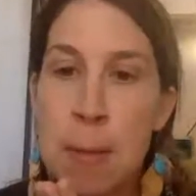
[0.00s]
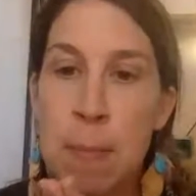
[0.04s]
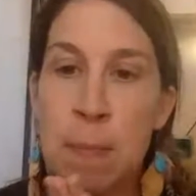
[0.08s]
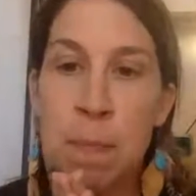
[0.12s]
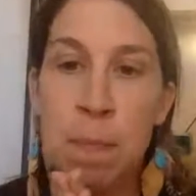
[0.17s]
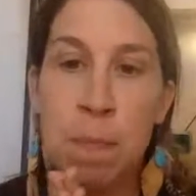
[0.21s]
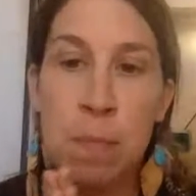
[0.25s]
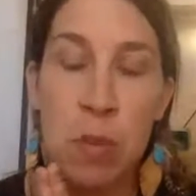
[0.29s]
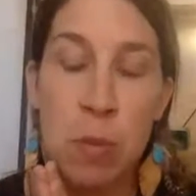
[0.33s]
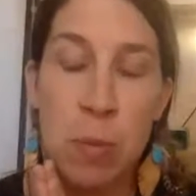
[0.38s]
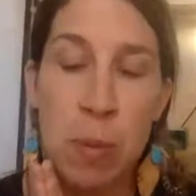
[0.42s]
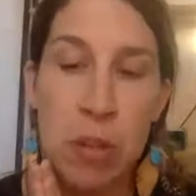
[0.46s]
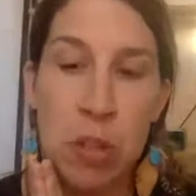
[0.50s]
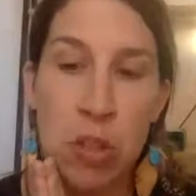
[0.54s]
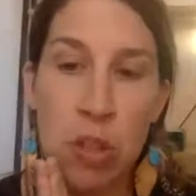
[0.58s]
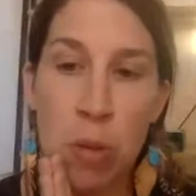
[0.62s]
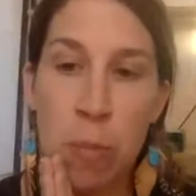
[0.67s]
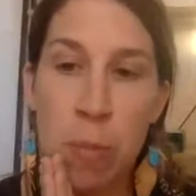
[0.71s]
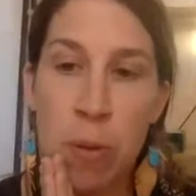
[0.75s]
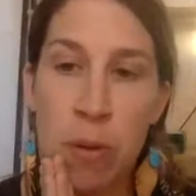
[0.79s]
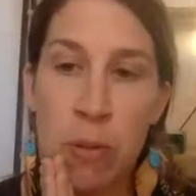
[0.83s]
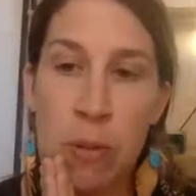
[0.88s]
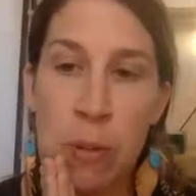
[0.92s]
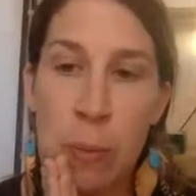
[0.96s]
Special
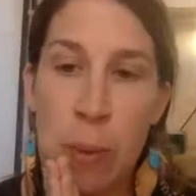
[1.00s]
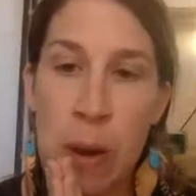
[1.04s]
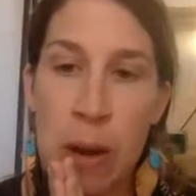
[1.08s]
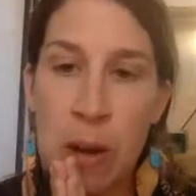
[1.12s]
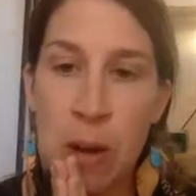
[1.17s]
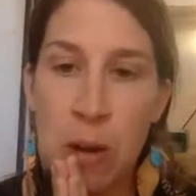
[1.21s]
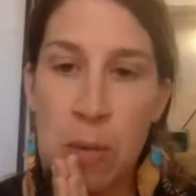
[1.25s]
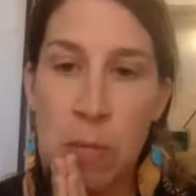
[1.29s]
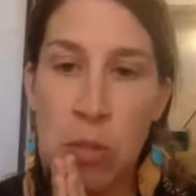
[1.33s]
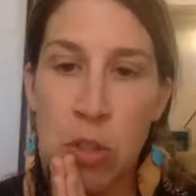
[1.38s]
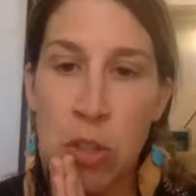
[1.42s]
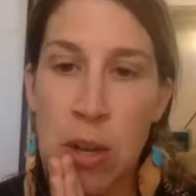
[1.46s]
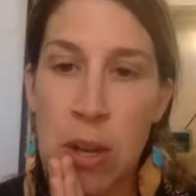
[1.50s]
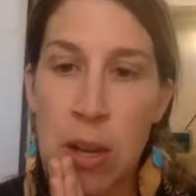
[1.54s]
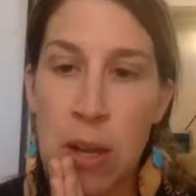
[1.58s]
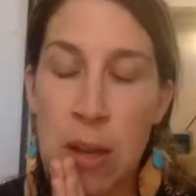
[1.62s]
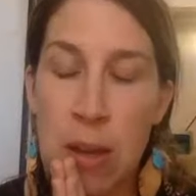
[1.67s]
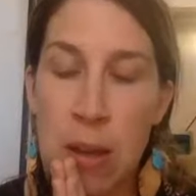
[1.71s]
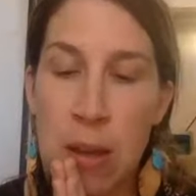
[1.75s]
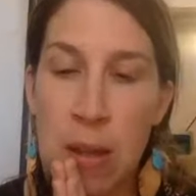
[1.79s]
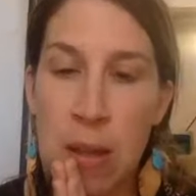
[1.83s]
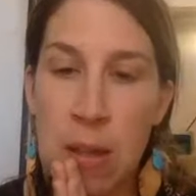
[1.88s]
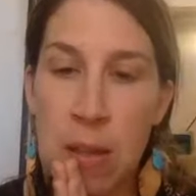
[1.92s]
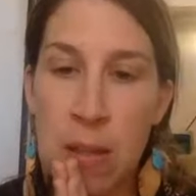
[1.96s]
postpartum drink
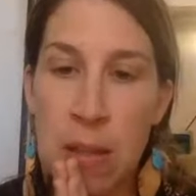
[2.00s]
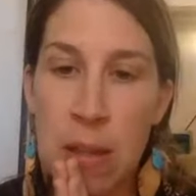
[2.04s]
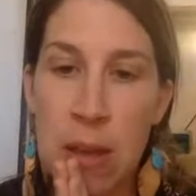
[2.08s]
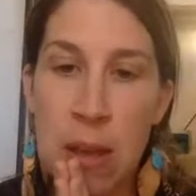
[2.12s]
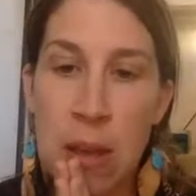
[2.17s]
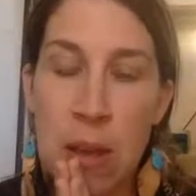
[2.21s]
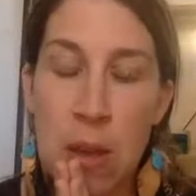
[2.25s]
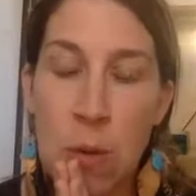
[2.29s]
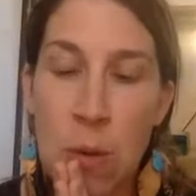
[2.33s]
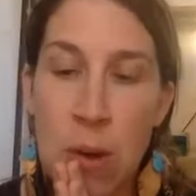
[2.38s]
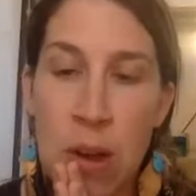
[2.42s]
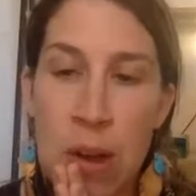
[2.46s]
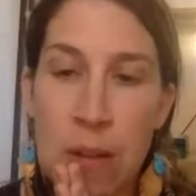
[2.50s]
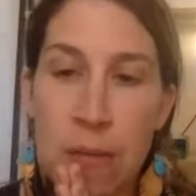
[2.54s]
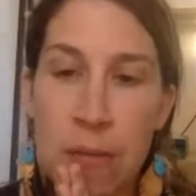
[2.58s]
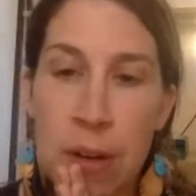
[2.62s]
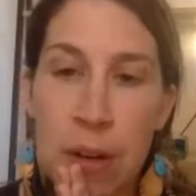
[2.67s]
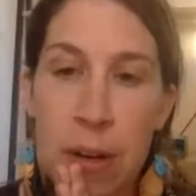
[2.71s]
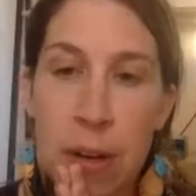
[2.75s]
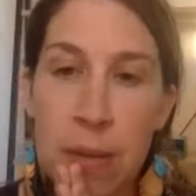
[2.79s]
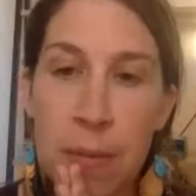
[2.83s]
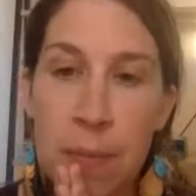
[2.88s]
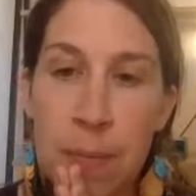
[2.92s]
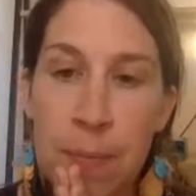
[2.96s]
that you
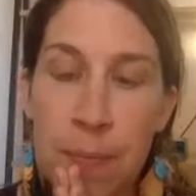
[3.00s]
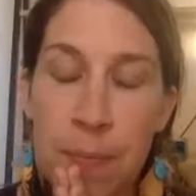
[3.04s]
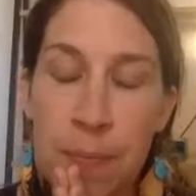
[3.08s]
offer.